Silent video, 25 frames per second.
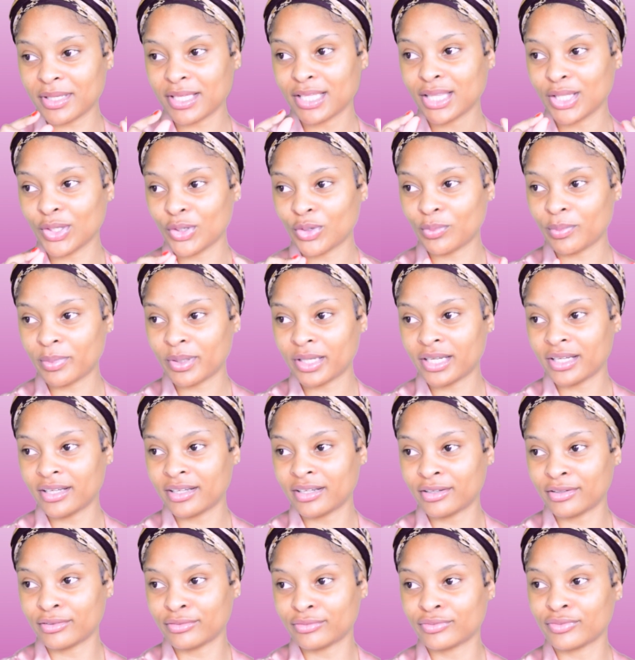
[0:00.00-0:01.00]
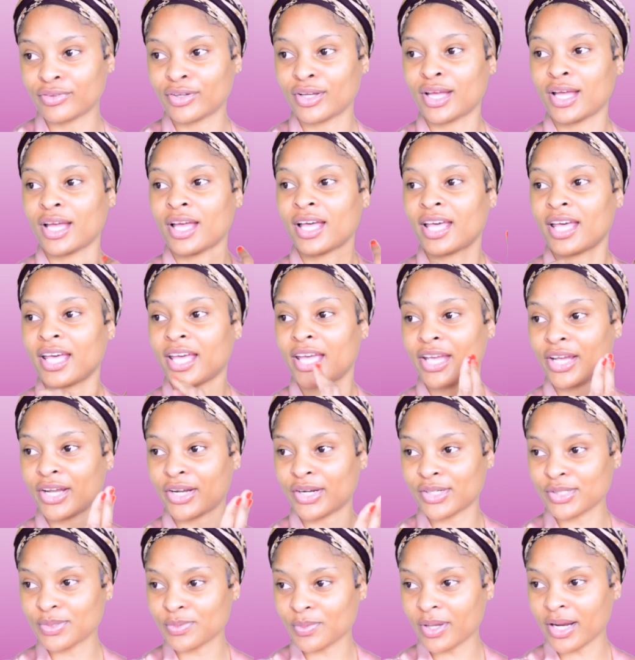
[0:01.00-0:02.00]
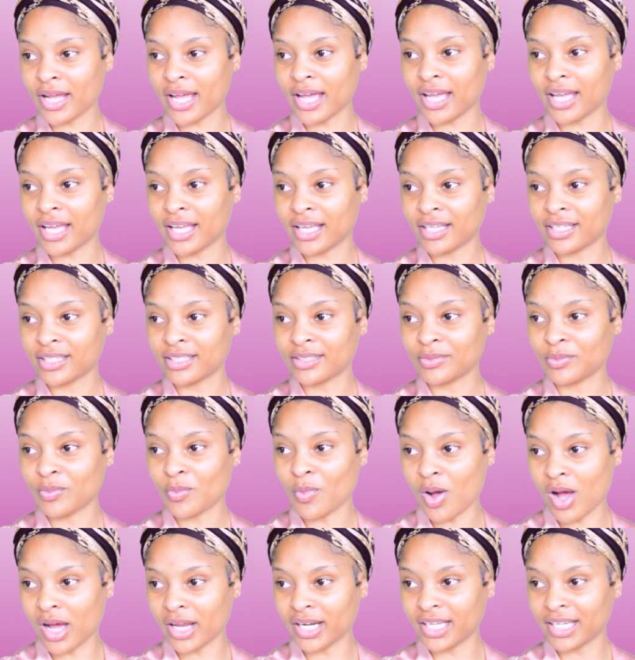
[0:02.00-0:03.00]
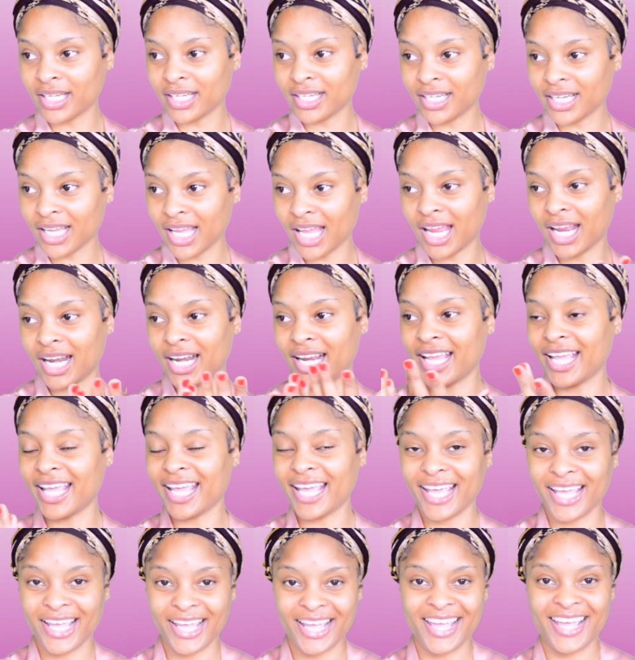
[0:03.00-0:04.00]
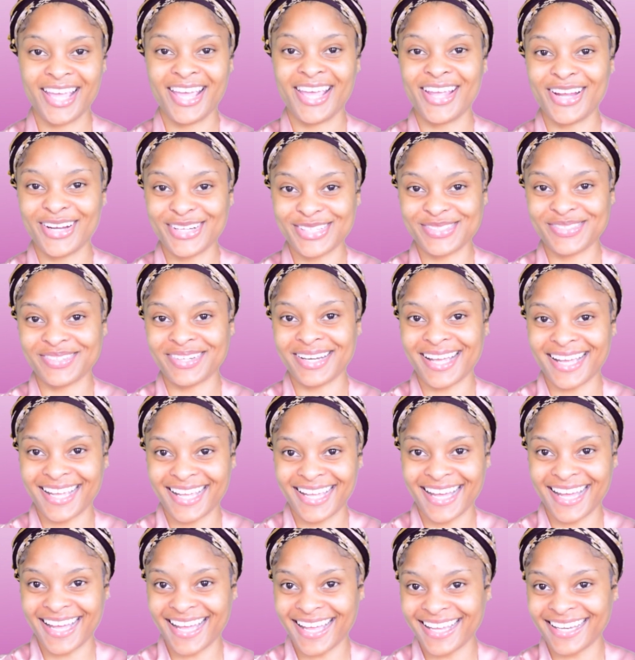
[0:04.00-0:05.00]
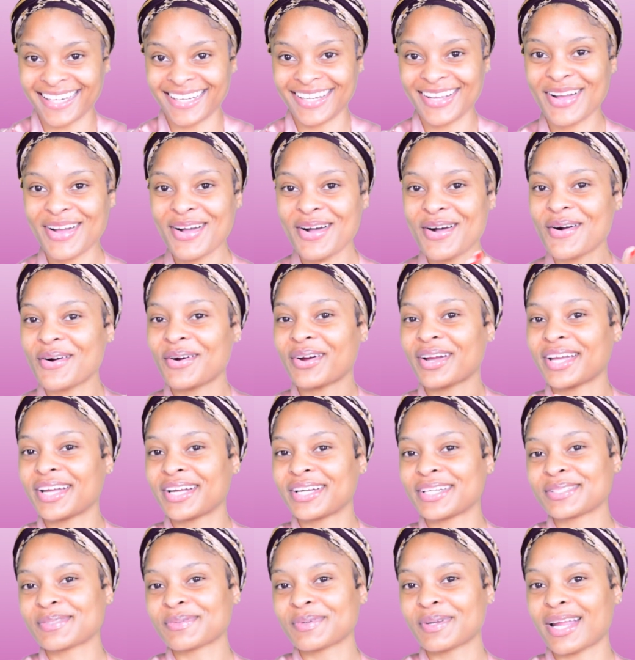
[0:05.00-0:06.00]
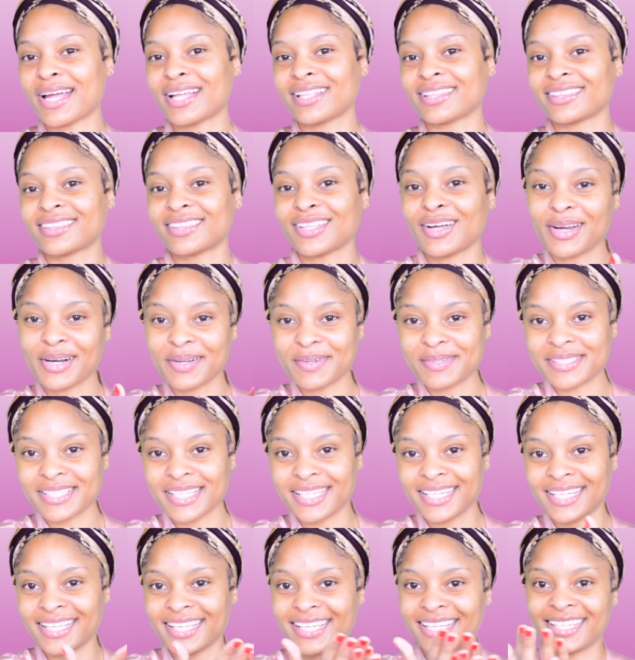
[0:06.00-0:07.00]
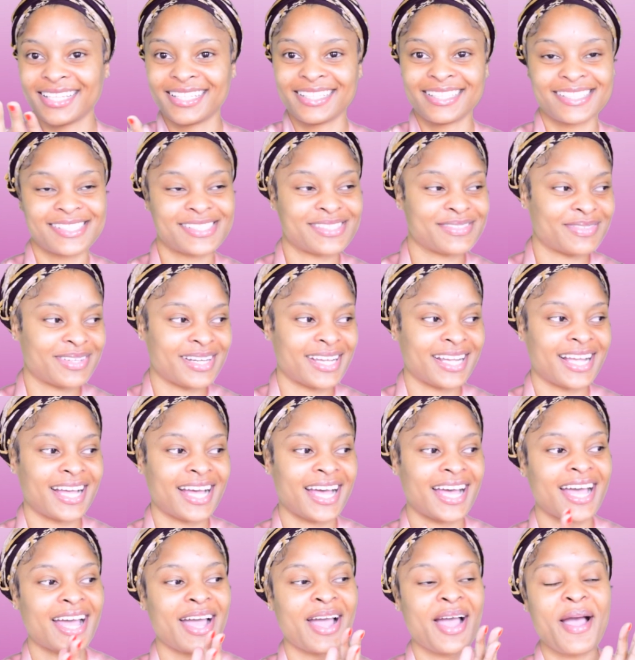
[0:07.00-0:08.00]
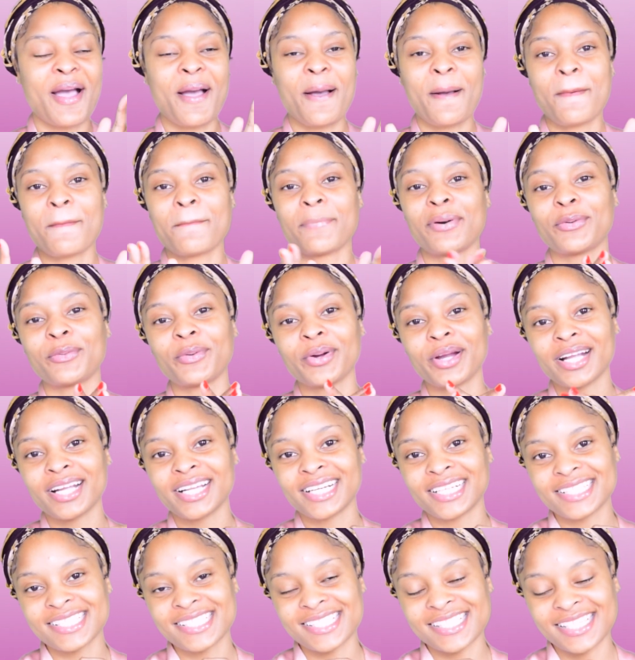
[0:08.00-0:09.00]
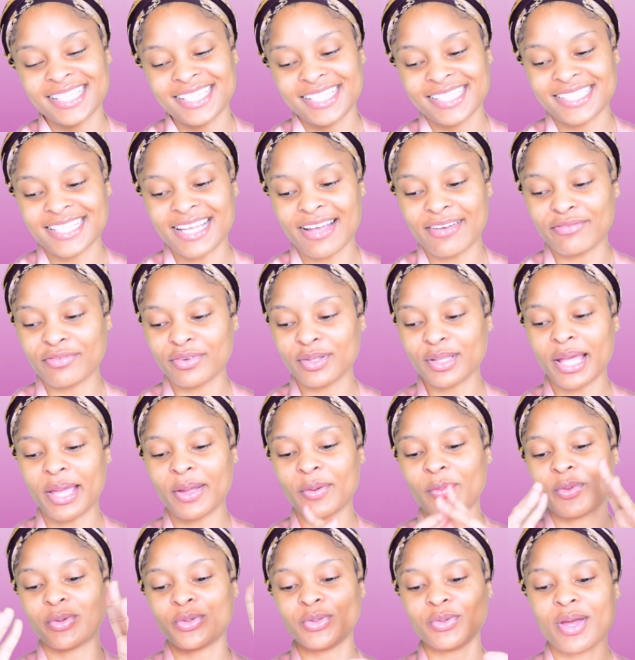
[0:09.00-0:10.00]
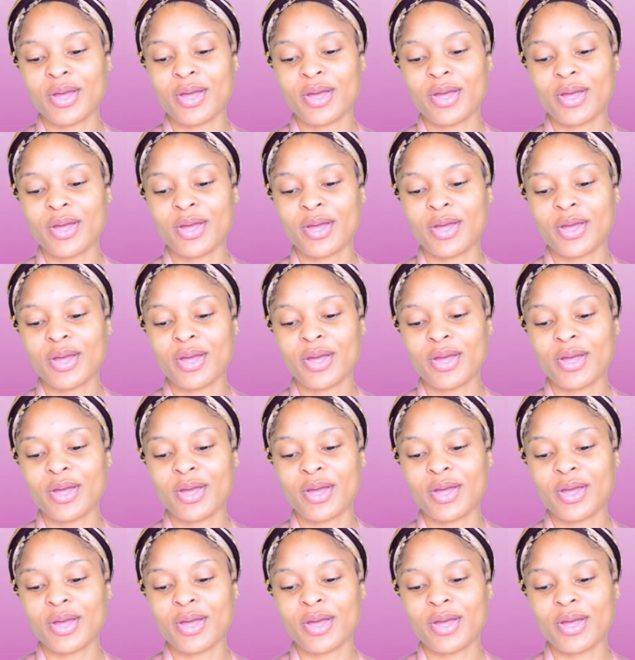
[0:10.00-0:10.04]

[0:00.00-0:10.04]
a little bit of here's what I wanted and here's what I got, or here's what I thought I was getting and this is what I got. But we're gonna see, because I feel like when you